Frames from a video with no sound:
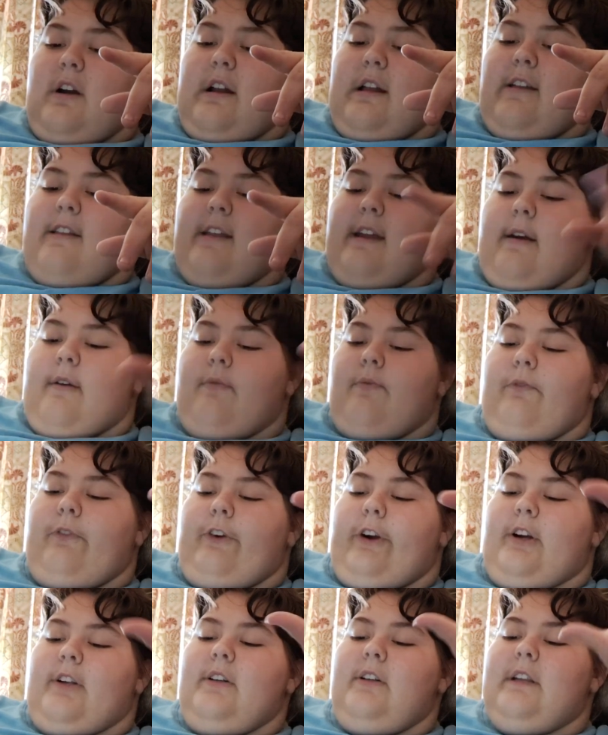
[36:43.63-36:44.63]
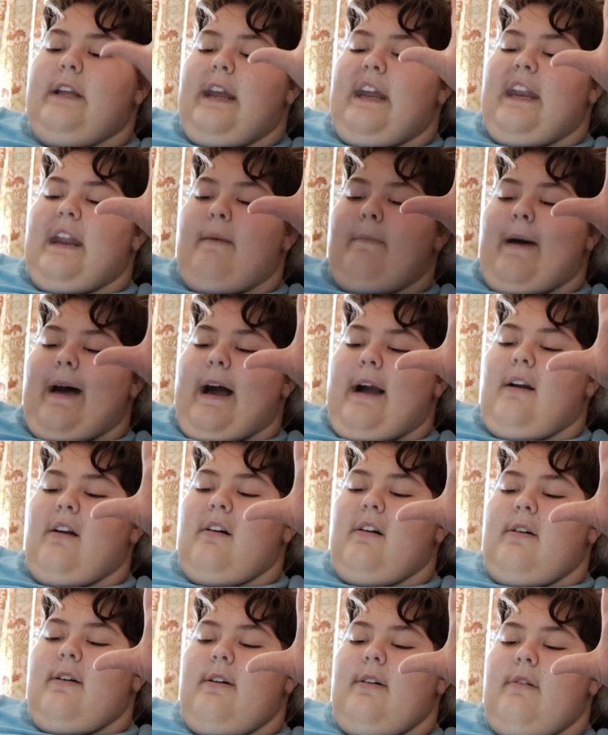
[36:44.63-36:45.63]
is a front and a
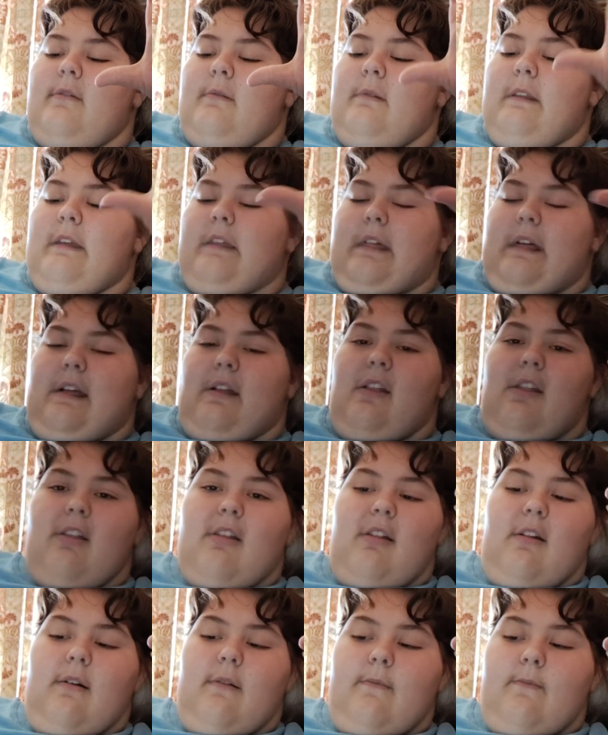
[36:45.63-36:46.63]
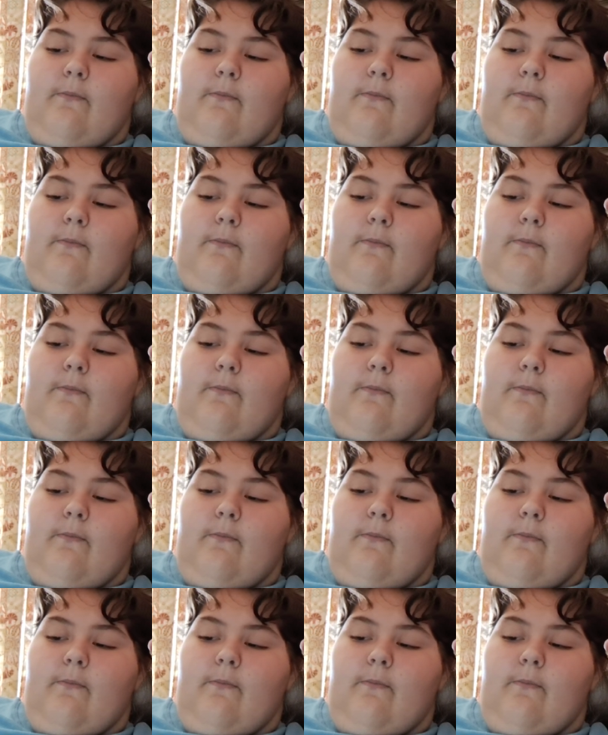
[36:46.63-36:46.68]
back to this,